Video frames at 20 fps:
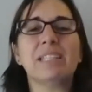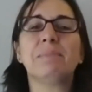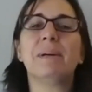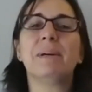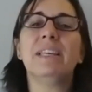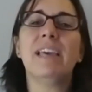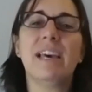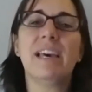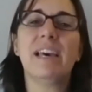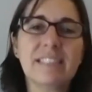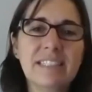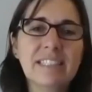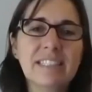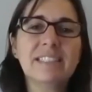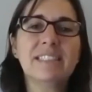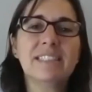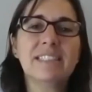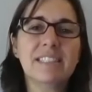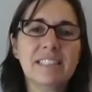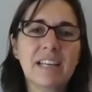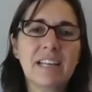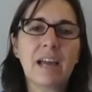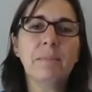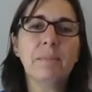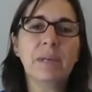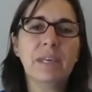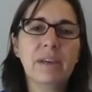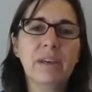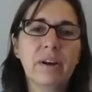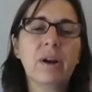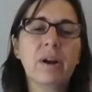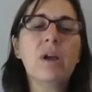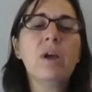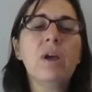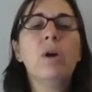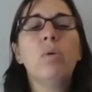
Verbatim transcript: But yes, this is the time of year